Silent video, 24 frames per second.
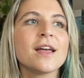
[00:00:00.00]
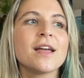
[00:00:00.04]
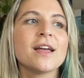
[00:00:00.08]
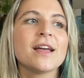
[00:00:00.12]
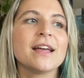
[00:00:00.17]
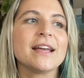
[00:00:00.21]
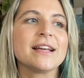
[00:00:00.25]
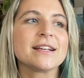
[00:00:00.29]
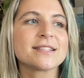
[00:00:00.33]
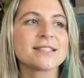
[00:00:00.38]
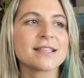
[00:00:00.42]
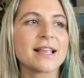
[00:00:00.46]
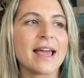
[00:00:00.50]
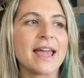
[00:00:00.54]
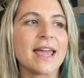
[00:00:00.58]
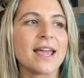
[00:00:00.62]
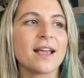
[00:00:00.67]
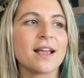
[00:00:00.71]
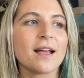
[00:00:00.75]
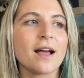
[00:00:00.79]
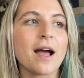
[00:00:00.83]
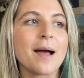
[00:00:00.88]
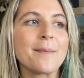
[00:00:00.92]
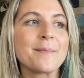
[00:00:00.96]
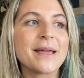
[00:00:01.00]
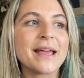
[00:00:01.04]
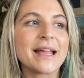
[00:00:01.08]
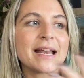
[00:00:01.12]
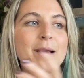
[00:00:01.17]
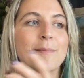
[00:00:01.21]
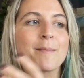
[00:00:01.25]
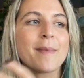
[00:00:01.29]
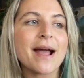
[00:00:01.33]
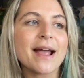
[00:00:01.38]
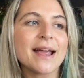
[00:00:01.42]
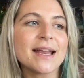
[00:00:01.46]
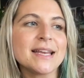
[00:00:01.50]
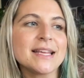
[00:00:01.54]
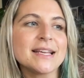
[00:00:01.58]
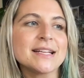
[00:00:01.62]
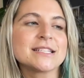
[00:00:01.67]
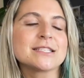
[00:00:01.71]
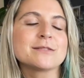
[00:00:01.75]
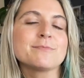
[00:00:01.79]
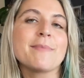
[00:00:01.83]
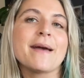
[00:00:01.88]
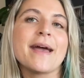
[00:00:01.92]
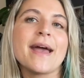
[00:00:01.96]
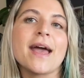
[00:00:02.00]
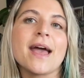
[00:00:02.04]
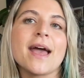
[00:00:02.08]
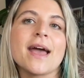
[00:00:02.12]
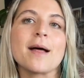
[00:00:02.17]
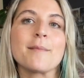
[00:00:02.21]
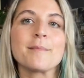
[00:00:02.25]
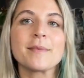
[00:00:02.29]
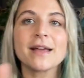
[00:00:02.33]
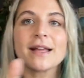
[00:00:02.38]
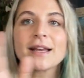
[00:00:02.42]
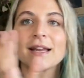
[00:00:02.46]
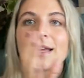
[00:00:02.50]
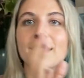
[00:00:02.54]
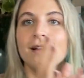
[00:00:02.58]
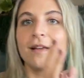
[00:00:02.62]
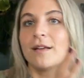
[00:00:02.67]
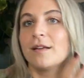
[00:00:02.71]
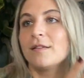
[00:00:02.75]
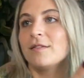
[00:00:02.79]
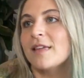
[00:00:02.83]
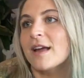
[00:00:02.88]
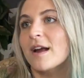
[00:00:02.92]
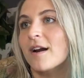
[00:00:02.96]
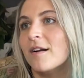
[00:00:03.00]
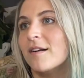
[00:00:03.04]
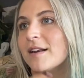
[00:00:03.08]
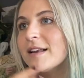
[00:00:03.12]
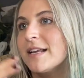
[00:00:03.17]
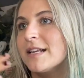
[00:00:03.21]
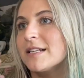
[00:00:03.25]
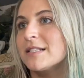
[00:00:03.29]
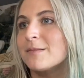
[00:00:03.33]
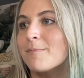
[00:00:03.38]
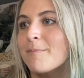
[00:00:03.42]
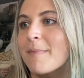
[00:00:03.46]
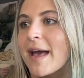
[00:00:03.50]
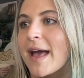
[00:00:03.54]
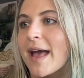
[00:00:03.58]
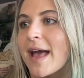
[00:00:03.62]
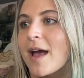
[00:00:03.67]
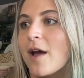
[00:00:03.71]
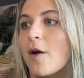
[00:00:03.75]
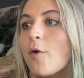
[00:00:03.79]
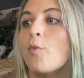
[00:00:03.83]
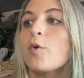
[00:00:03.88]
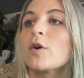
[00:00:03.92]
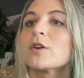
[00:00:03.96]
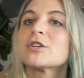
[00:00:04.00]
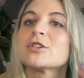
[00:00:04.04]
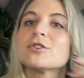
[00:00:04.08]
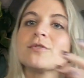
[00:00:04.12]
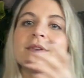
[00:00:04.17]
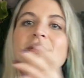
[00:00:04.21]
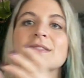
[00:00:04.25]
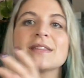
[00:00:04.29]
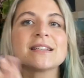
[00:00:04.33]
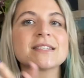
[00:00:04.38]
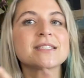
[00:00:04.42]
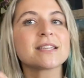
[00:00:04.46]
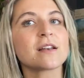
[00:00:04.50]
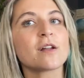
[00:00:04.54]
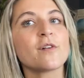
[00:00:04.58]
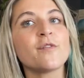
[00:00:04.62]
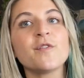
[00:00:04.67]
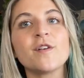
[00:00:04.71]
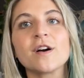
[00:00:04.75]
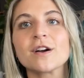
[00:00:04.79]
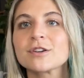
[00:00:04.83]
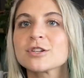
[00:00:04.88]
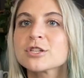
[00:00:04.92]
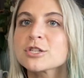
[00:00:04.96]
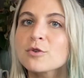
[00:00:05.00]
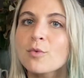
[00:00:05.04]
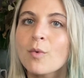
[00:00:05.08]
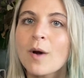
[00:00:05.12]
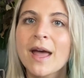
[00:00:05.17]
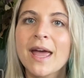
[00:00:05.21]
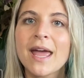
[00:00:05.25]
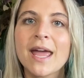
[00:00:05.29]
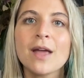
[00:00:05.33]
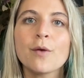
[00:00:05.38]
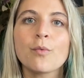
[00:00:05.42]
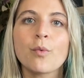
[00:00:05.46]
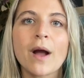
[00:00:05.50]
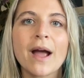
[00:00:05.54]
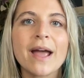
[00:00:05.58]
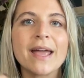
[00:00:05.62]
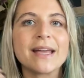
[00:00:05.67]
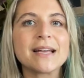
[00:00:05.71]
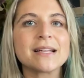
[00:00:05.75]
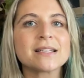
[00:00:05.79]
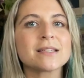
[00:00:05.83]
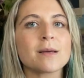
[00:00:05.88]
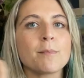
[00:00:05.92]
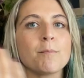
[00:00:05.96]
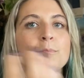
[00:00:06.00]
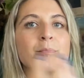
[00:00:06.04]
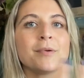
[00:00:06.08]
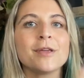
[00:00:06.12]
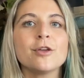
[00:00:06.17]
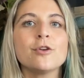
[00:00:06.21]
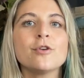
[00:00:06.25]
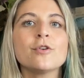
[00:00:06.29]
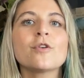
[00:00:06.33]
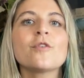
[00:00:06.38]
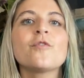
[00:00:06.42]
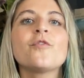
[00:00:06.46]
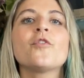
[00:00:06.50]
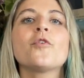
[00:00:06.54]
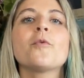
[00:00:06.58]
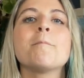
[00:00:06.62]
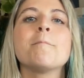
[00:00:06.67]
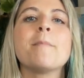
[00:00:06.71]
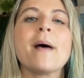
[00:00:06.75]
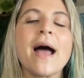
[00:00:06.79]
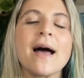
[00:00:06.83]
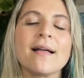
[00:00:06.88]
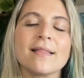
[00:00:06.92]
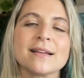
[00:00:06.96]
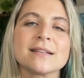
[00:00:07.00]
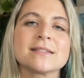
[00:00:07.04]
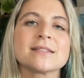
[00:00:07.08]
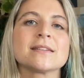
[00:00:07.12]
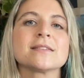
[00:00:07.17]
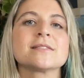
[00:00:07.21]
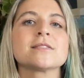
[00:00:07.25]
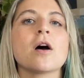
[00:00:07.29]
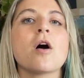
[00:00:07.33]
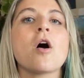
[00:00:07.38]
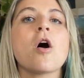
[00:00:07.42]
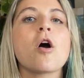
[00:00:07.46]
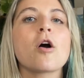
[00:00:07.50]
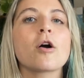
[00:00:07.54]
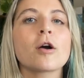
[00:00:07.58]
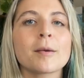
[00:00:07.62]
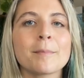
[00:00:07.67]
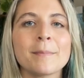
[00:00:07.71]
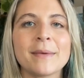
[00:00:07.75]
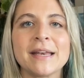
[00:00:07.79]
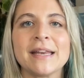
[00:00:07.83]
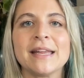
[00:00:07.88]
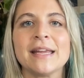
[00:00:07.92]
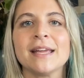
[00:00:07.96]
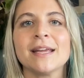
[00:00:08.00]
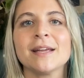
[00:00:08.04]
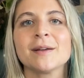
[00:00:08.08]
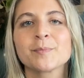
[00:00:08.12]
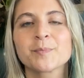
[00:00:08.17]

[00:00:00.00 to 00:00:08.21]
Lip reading: It's like, I'm getting my needs met, I'm getting their needs met, we're doing this in a feng shui, right? It's a beautiful balance, it's a harmony.